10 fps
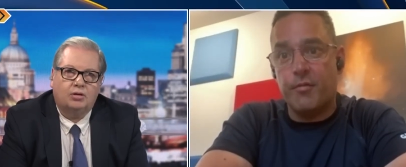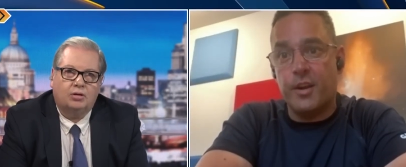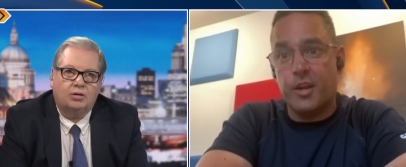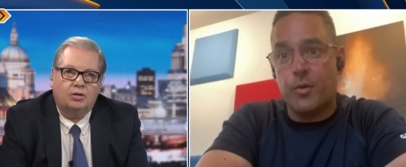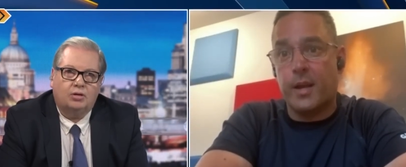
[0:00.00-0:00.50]

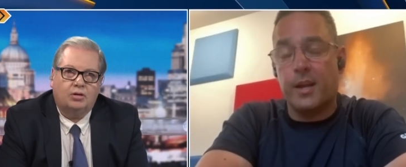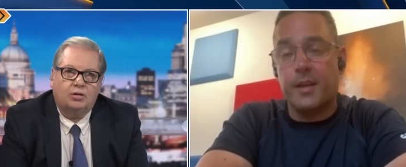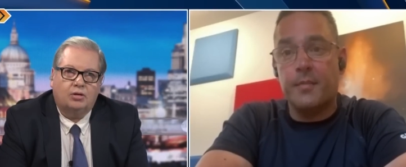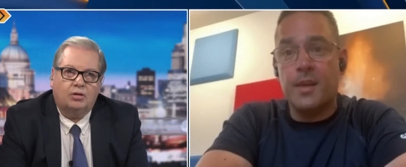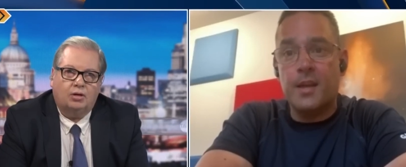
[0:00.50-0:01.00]
Speaker 1: really, really
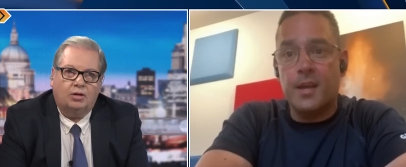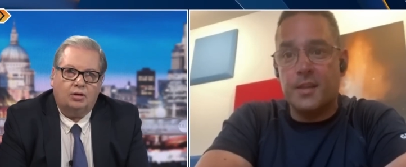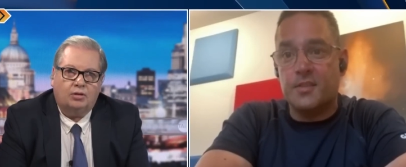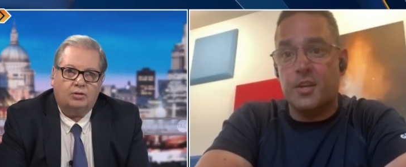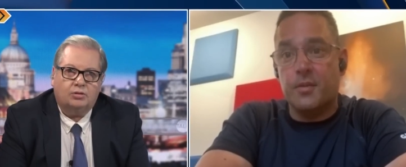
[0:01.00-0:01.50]
quickly.
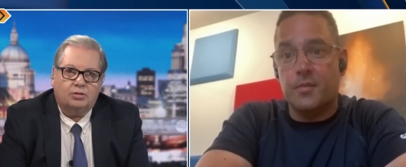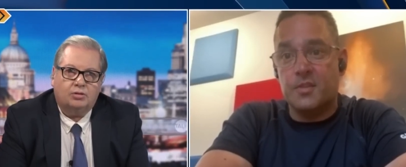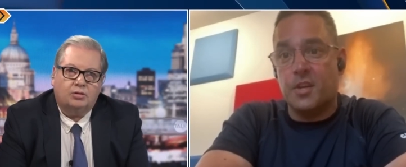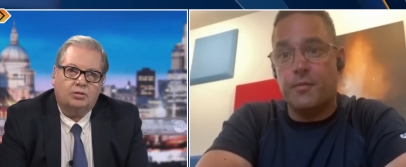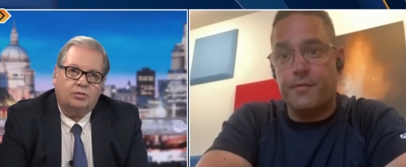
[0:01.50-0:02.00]
And so,
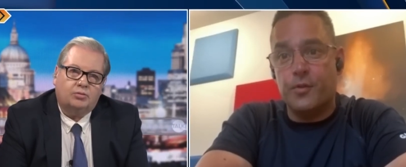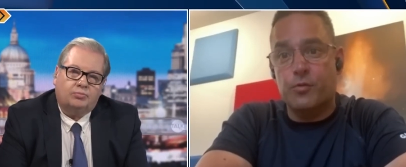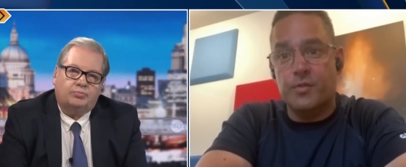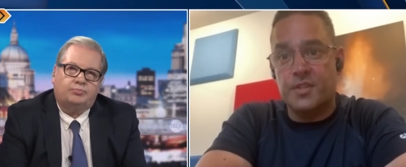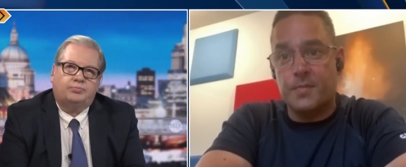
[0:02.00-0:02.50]
you, so
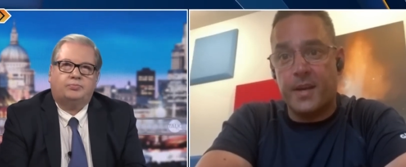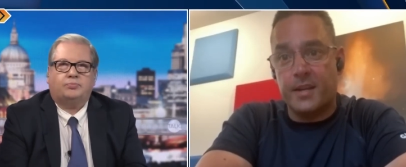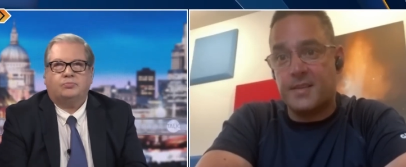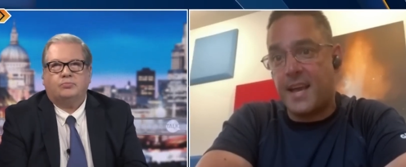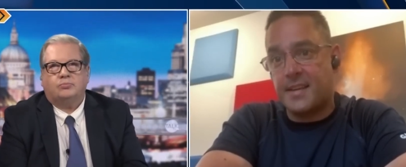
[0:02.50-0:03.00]
full
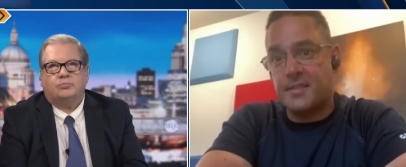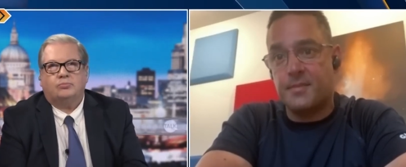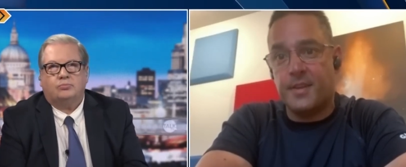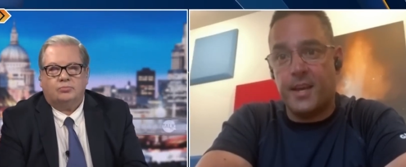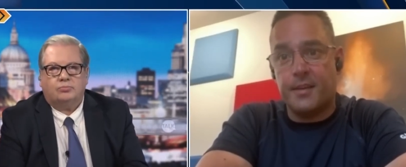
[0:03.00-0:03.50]
respect
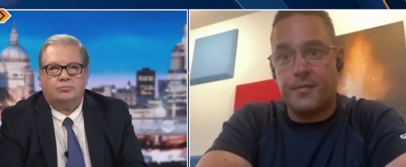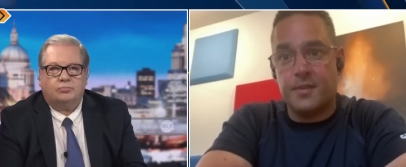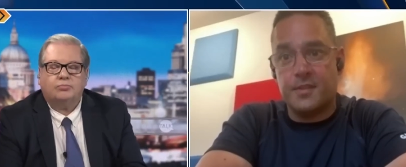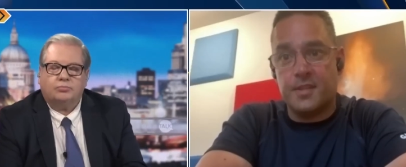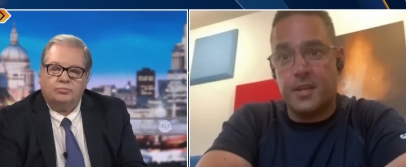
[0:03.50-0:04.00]
has to be
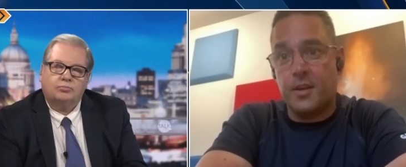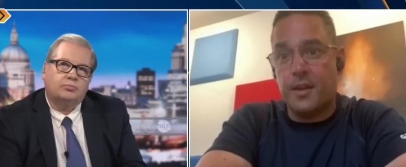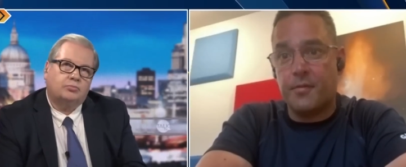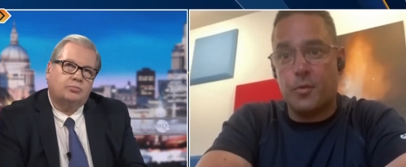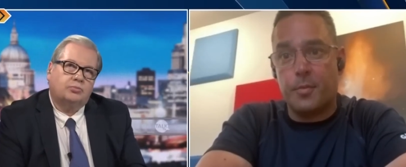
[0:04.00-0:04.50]
had for the
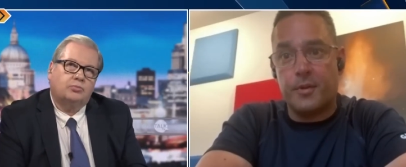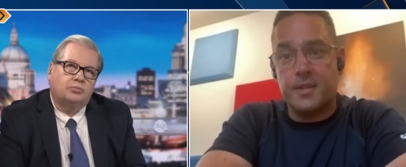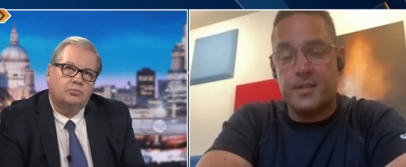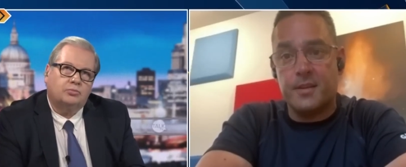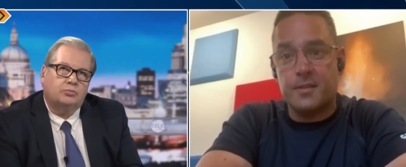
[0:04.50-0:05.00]
sea, and you have to
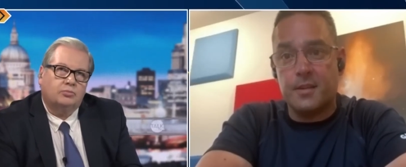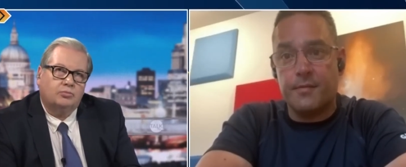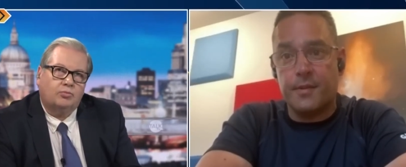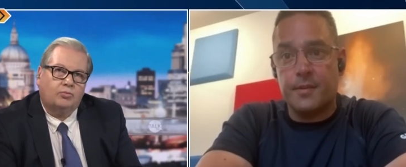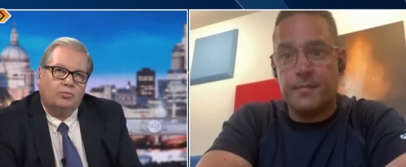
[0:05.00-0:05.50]
operate in it
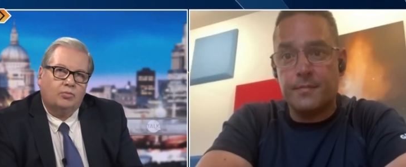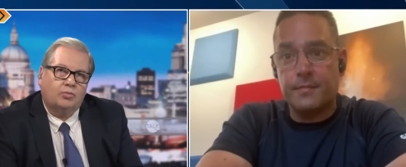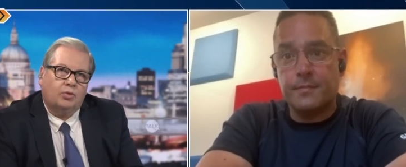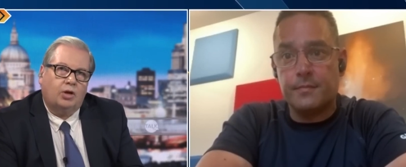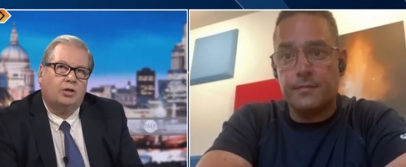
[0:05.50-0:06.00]
safely.
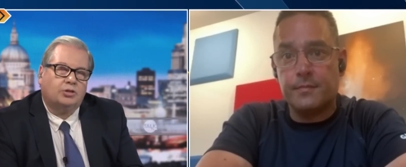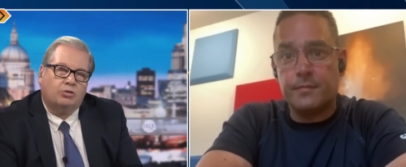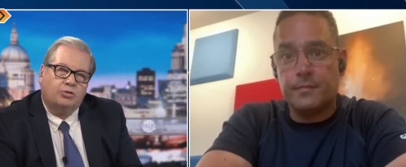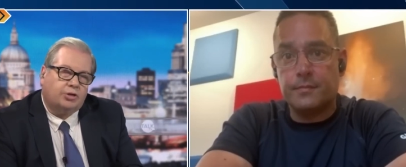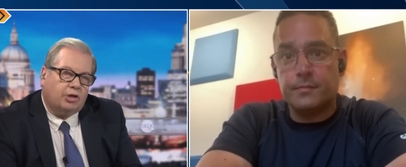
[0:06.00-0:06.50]
Speaker 2: Yeah. So,
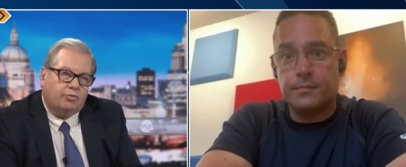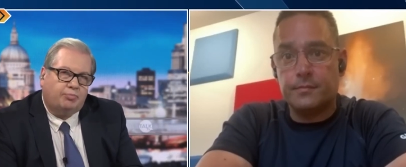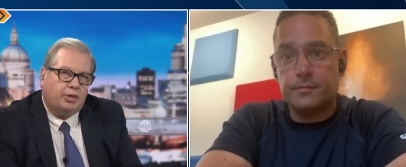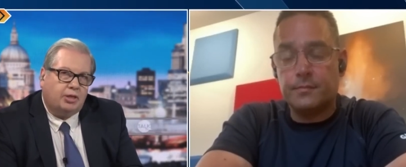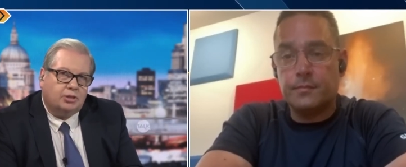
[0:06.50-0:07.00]
could there have
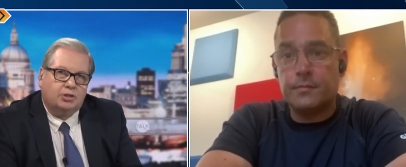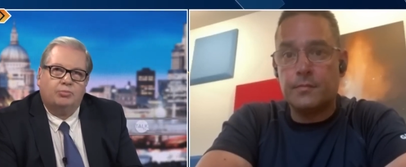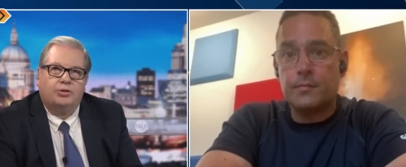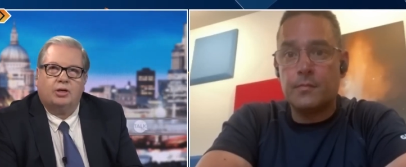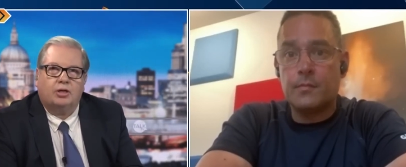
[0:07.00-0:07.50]
been
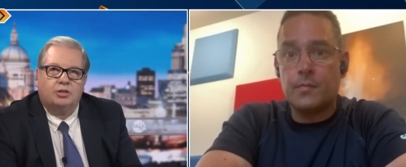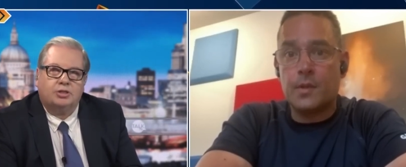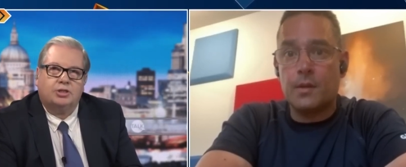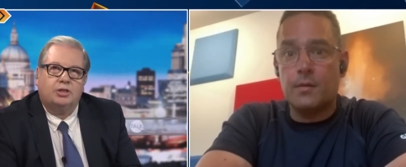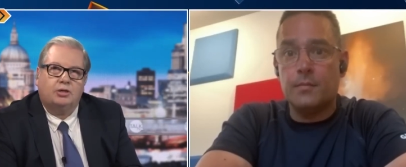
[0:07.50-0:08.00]
something
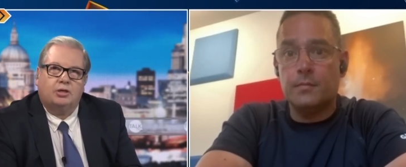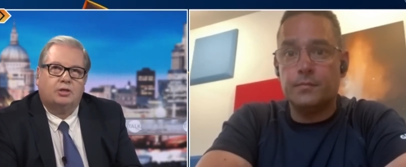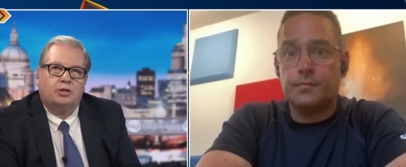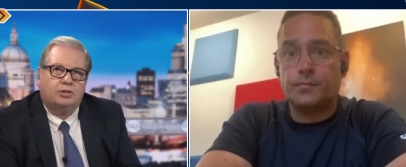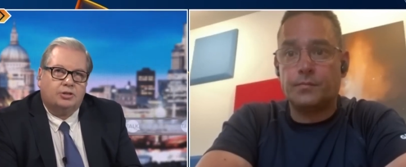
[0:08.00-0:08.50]
undersea, like
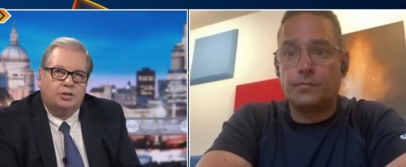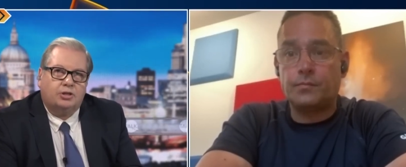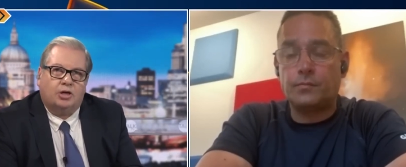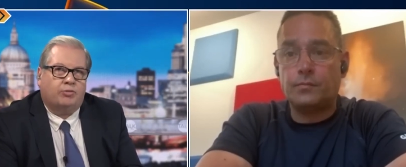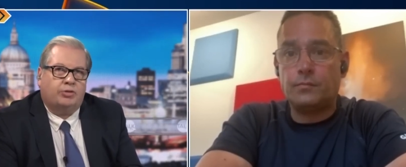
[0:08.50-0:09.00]
an undersea
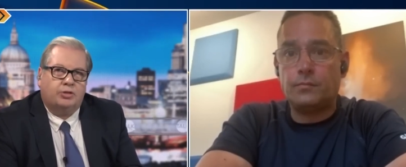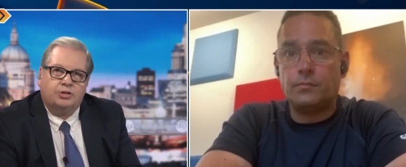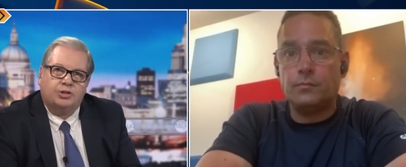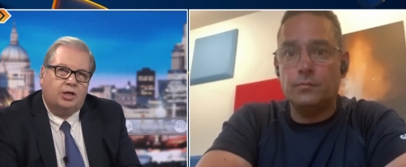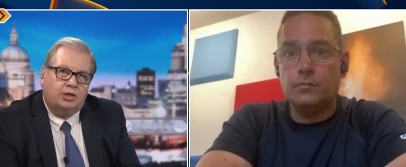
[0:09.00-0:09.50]
current that
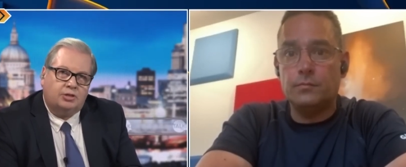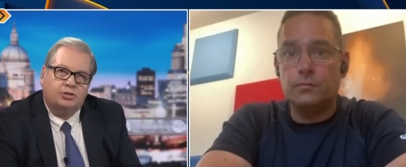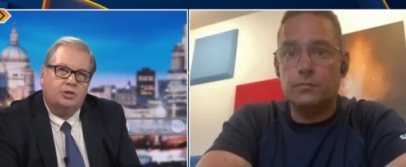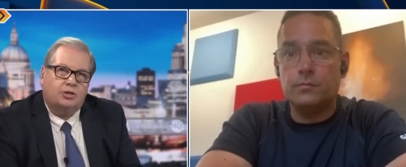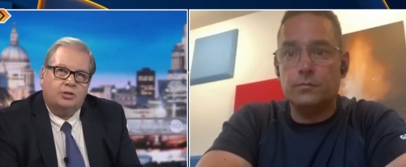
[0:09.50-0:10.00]

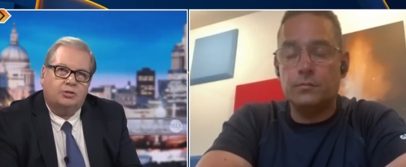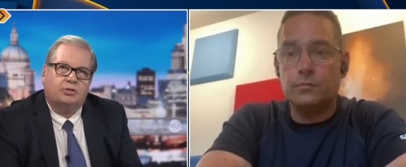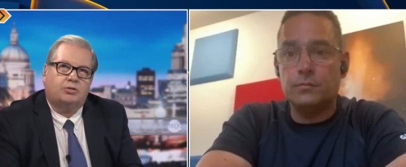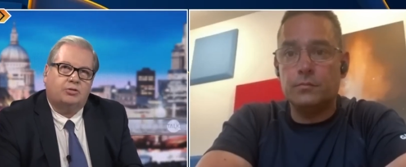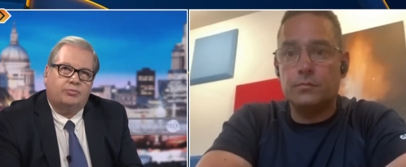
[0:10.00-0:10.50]
changed, that
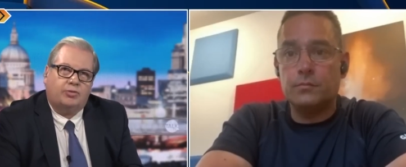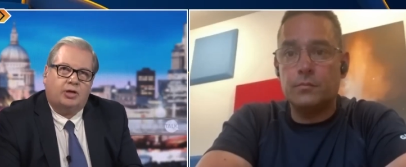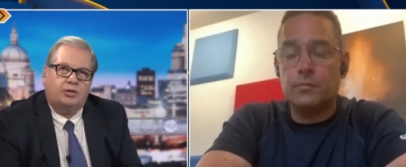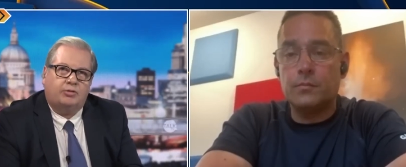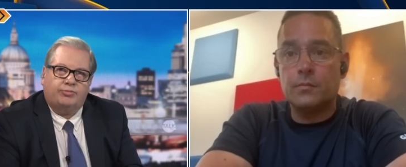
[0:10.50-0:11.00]
could have
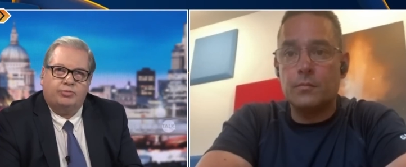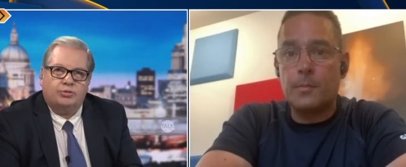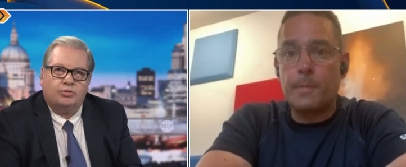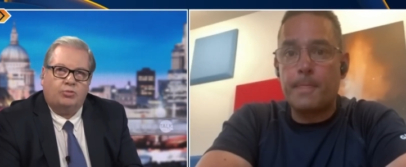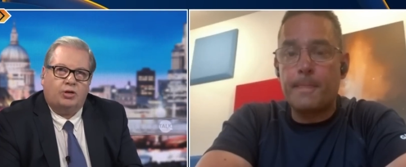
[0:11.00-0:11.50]
had an
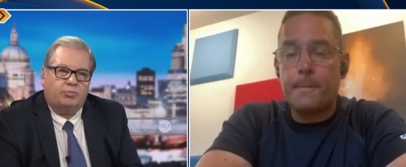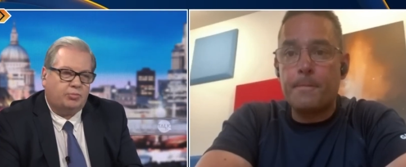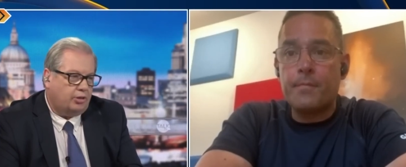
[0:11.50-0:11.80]
influence on what happened